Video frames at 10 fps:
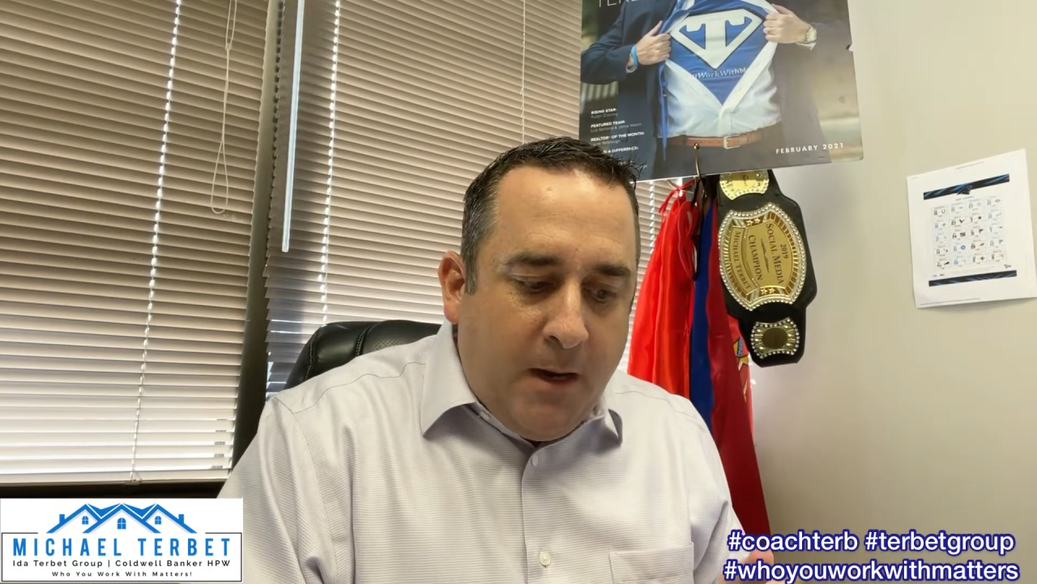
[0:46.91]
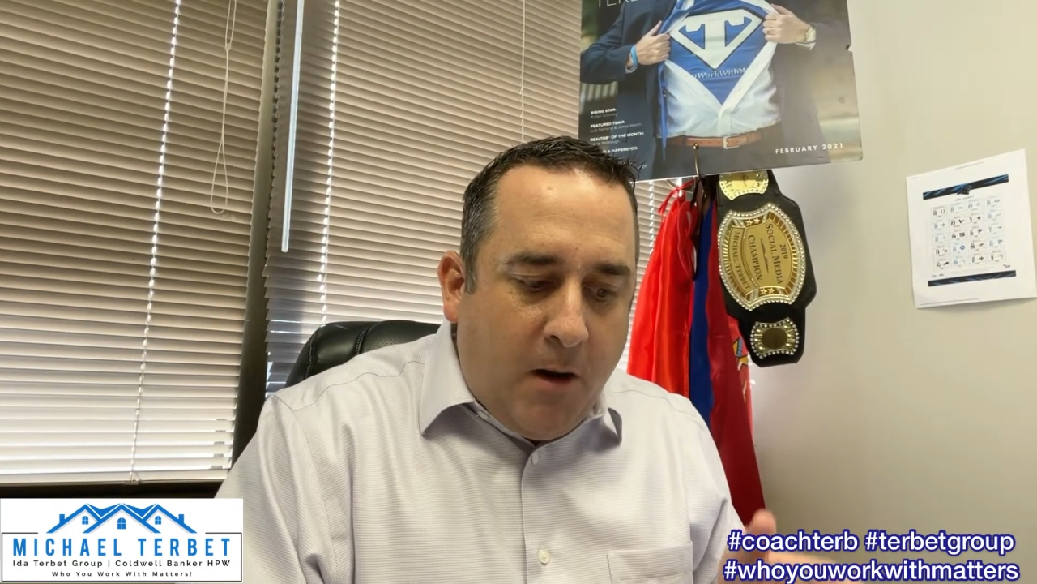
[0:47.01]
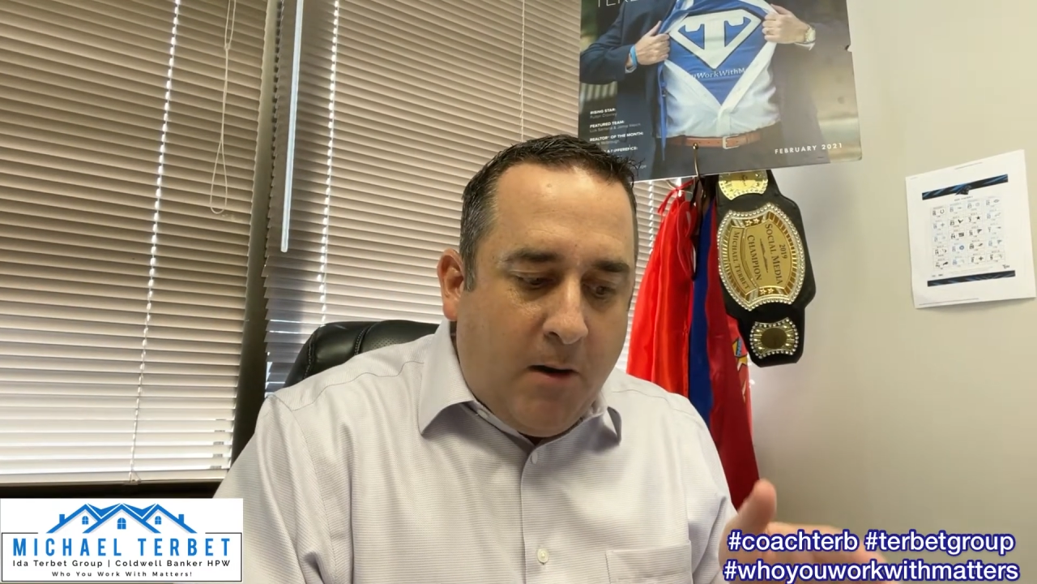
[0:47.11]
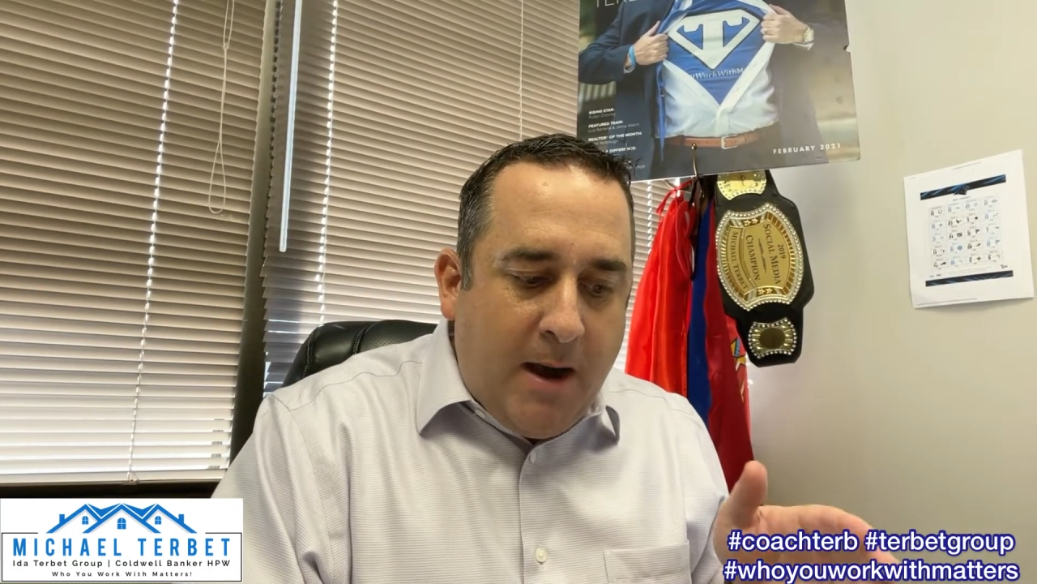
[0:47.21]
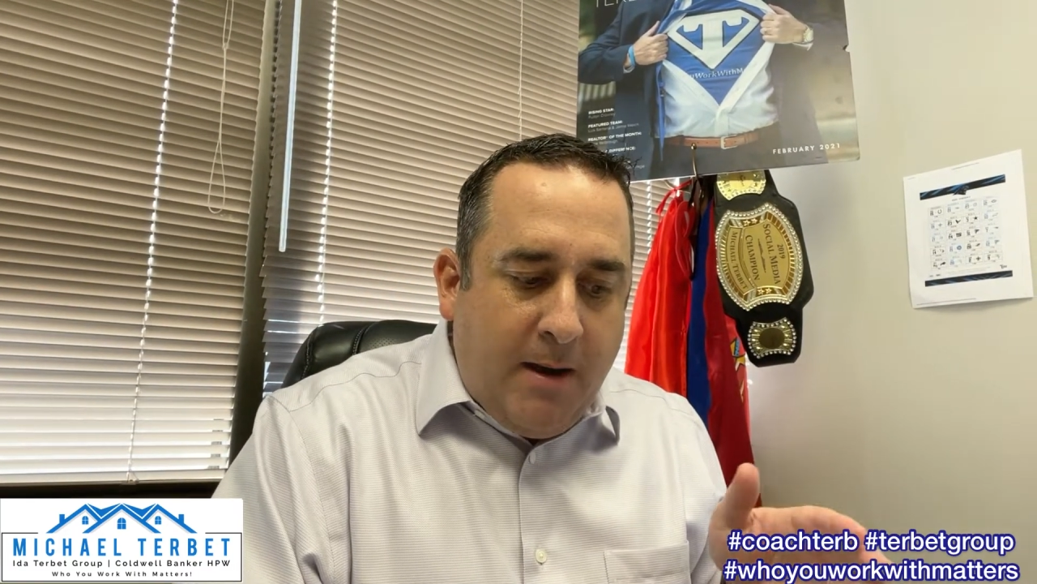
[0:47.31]

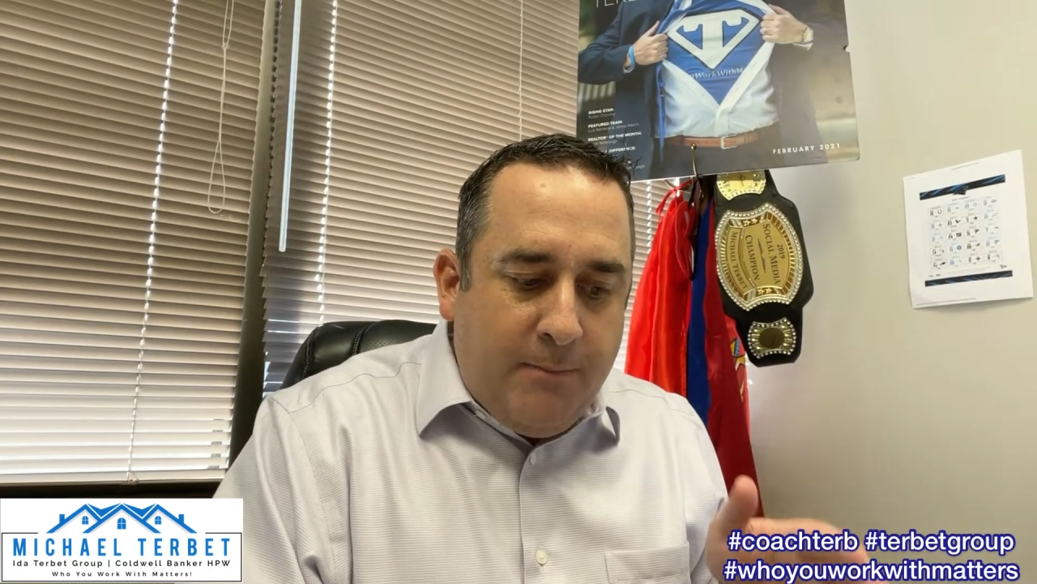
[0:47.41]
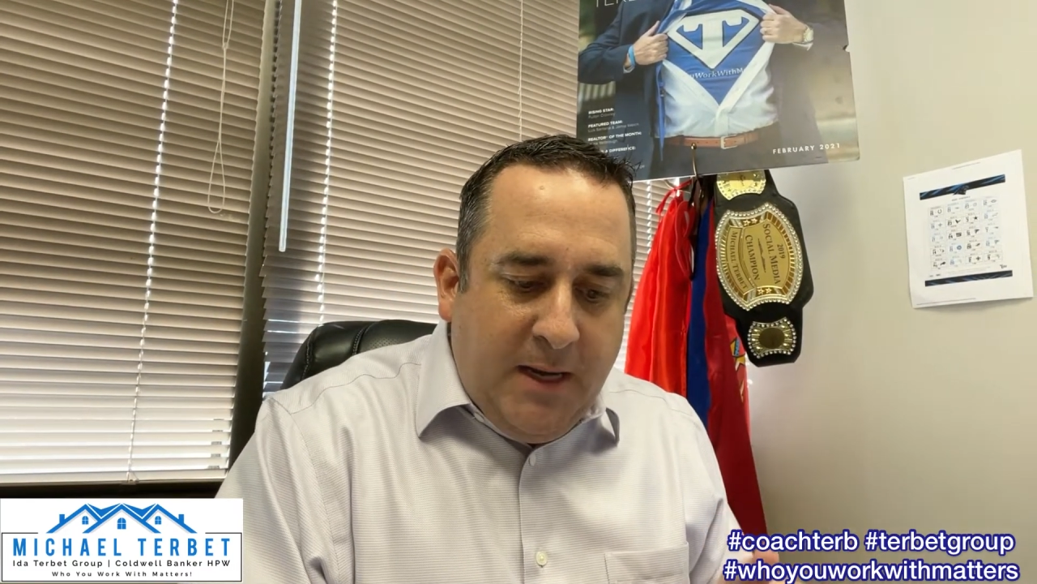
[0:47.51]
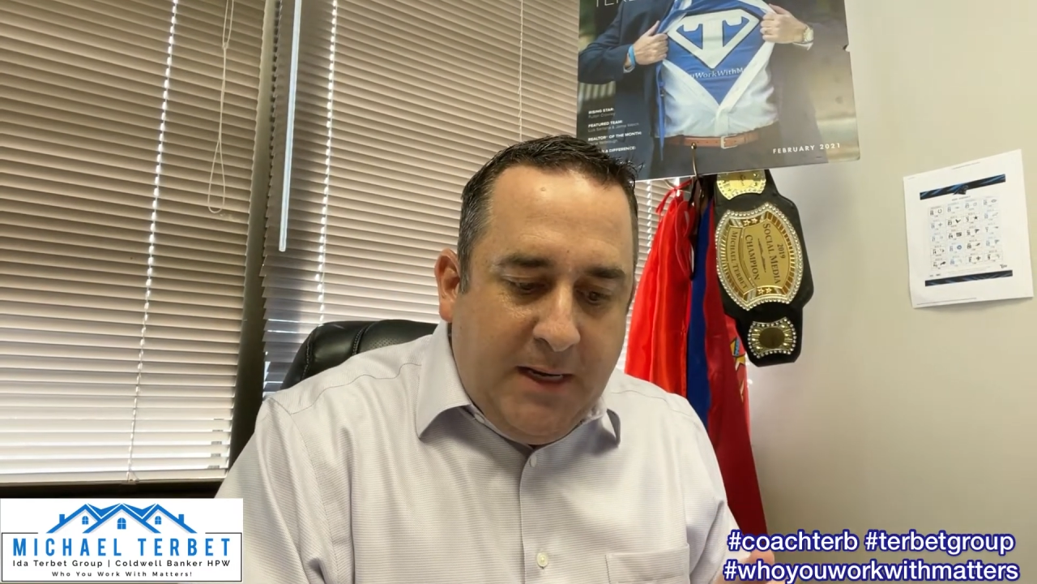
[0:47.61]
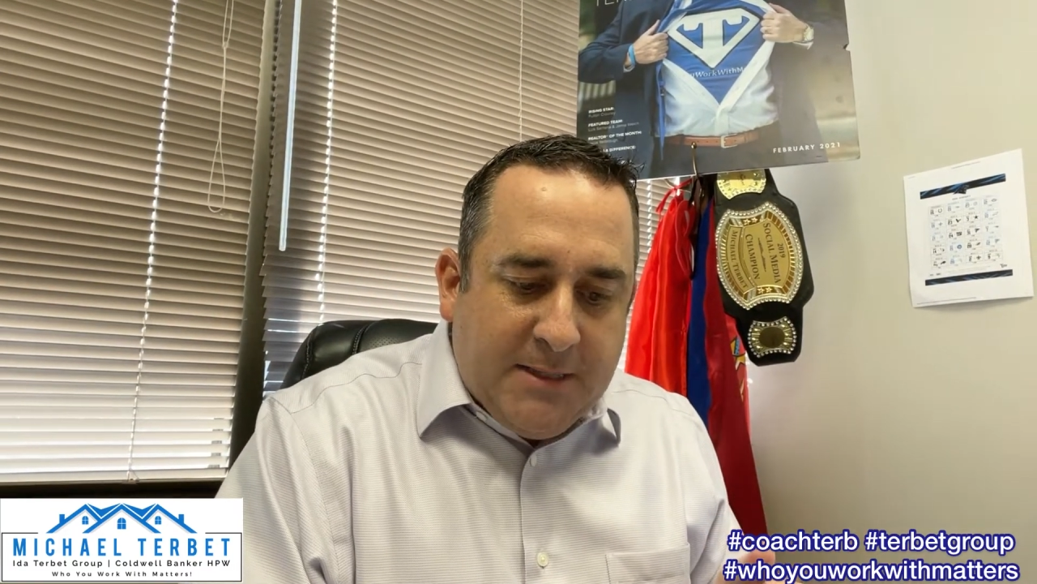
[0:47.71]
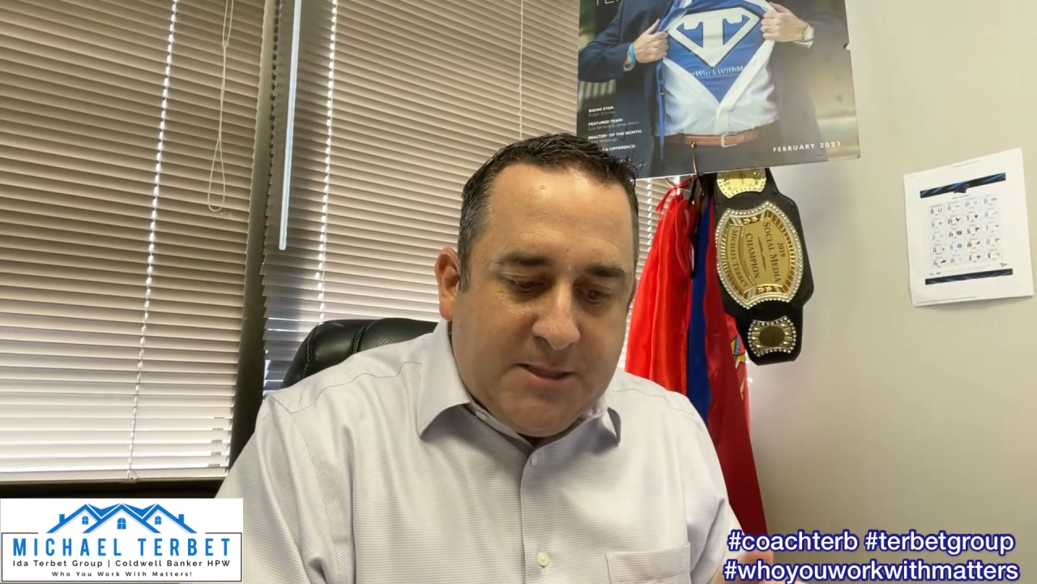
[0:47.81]
our
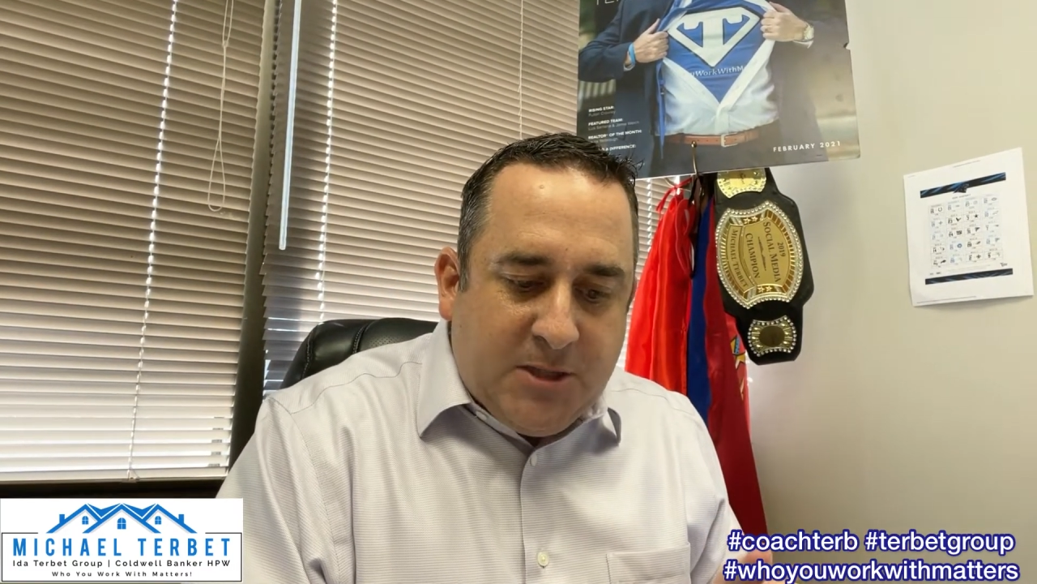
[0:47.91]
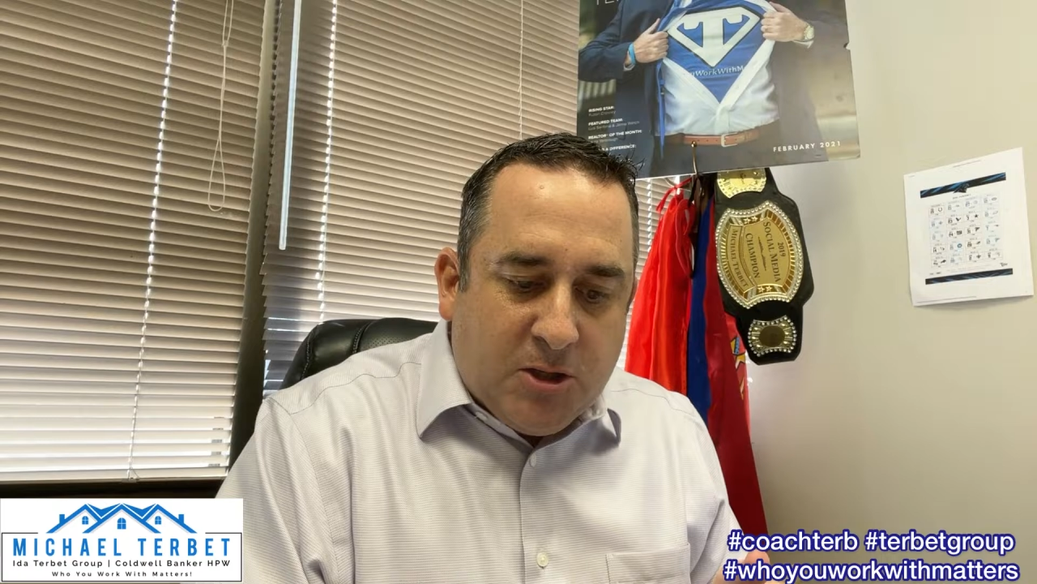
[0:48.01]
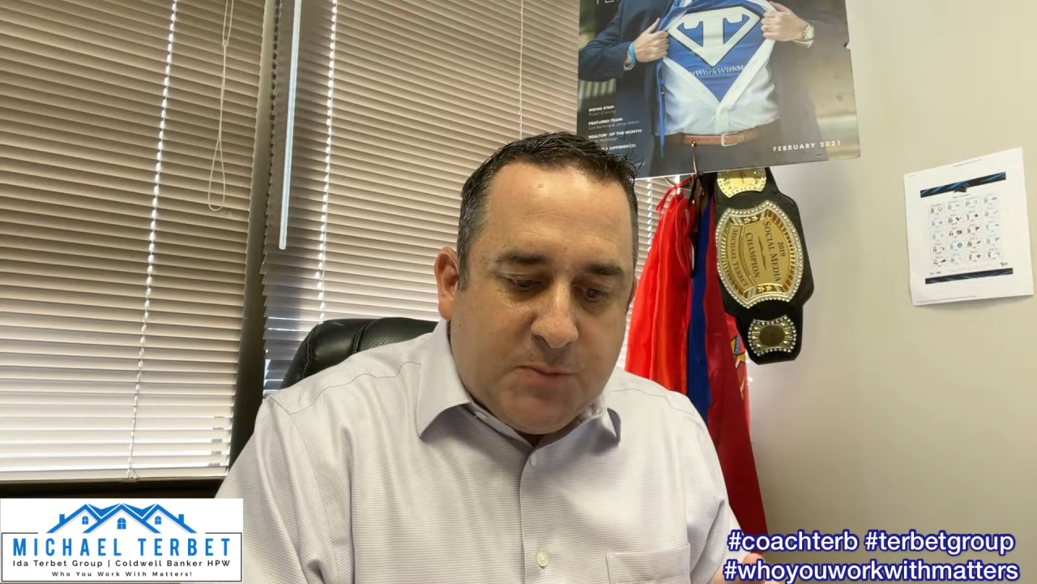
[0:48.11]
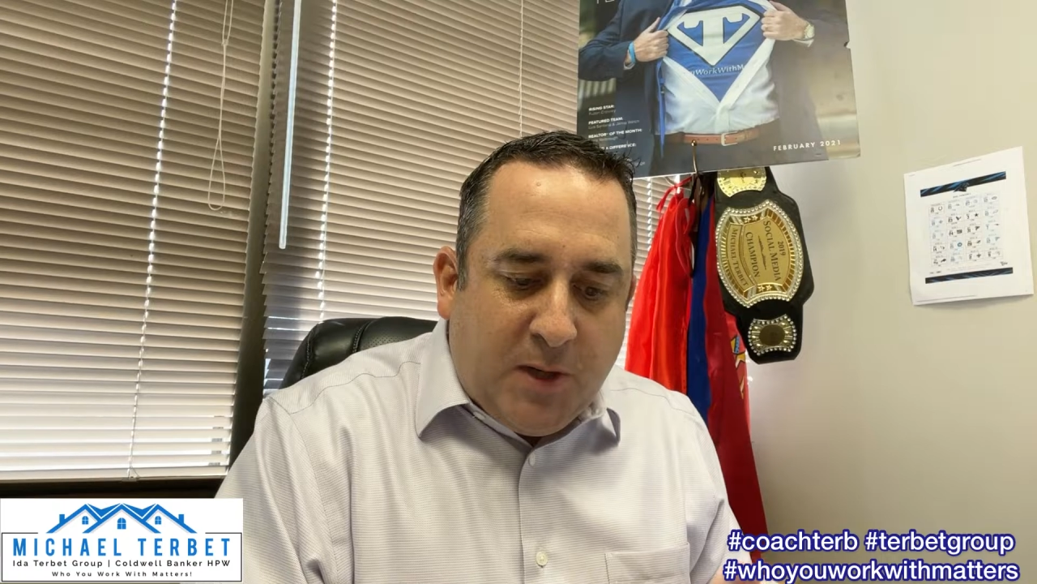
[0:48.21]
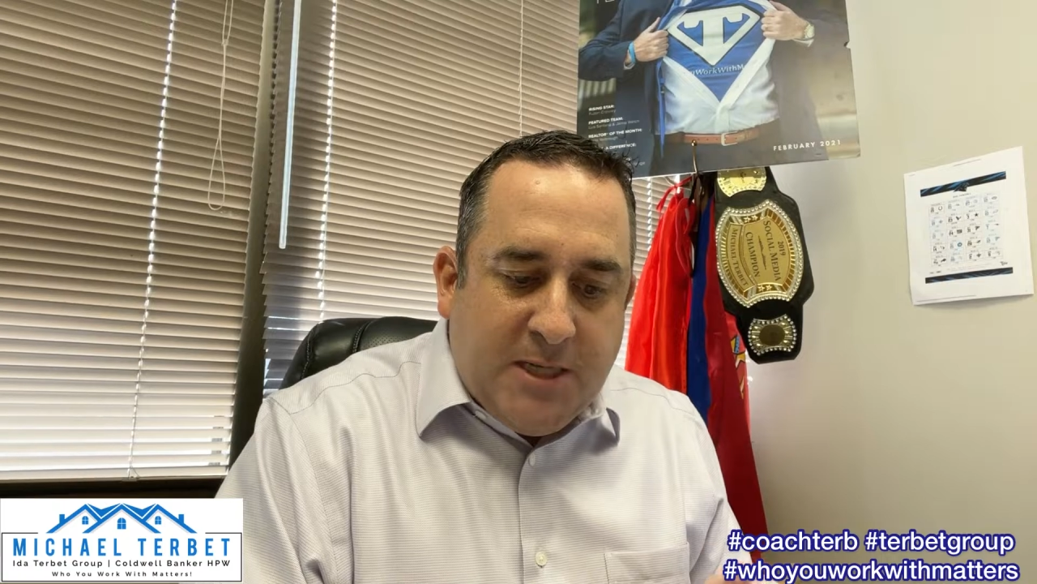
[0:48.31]
median
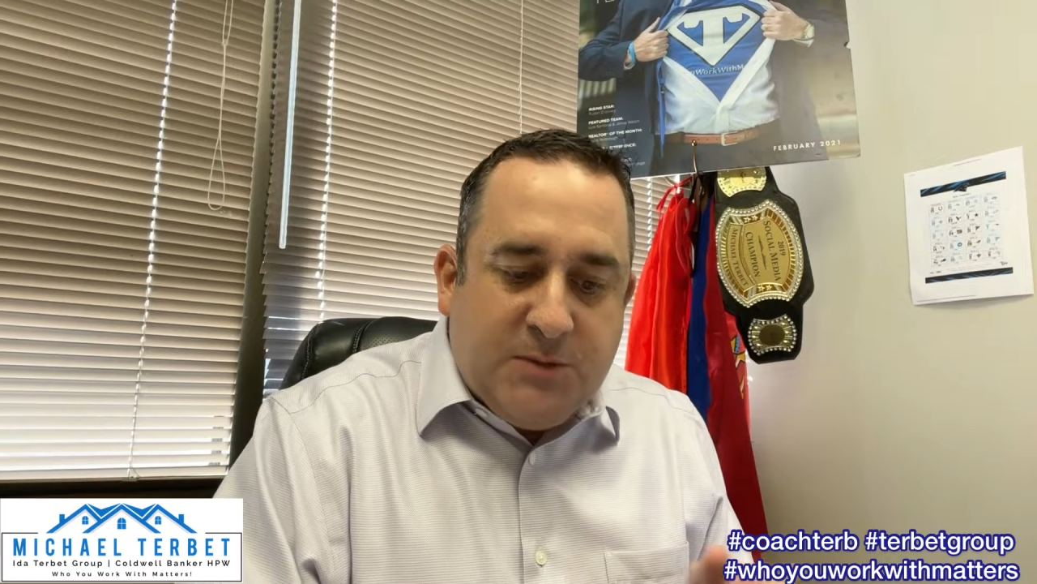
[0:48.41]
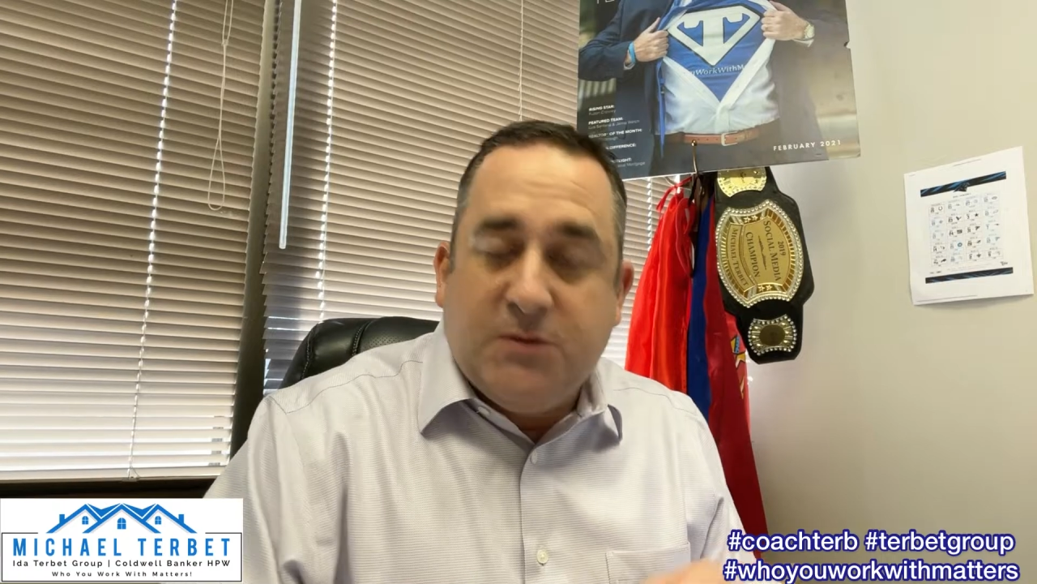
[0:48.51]
sales price